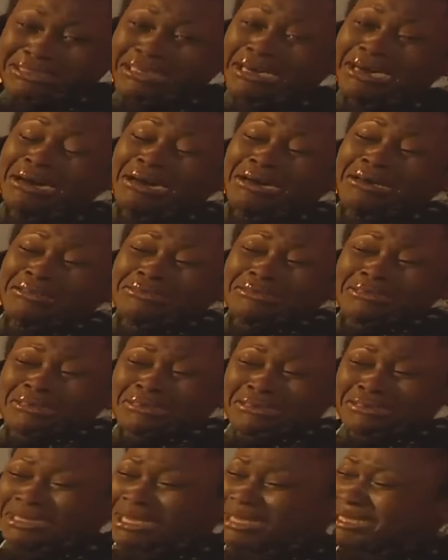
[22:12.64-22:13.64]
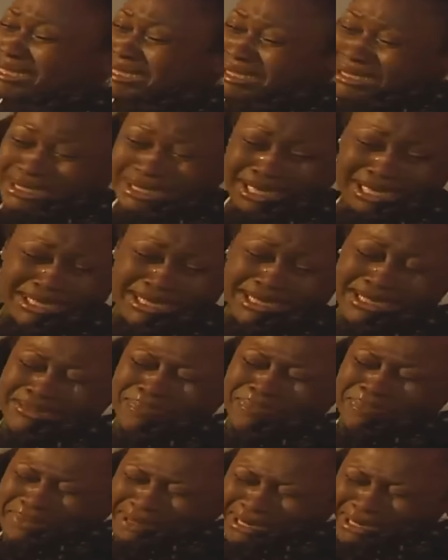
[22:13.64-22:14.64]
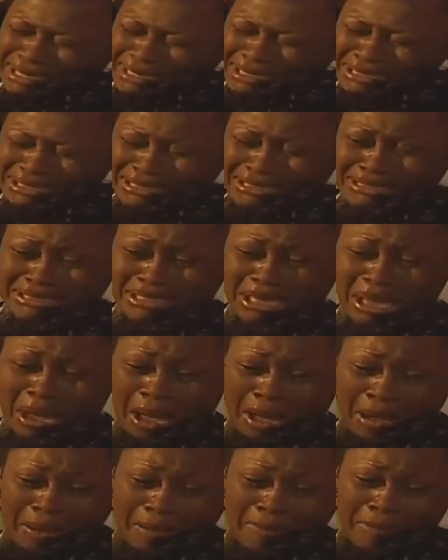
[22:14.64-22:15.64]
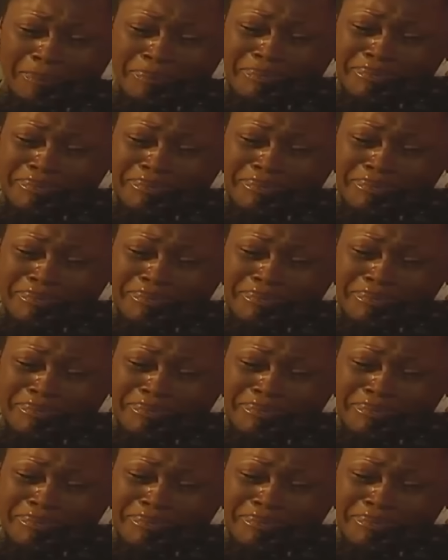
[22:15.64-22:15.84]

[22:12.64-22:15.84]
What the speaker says: Oh, no, Sandy, please stop.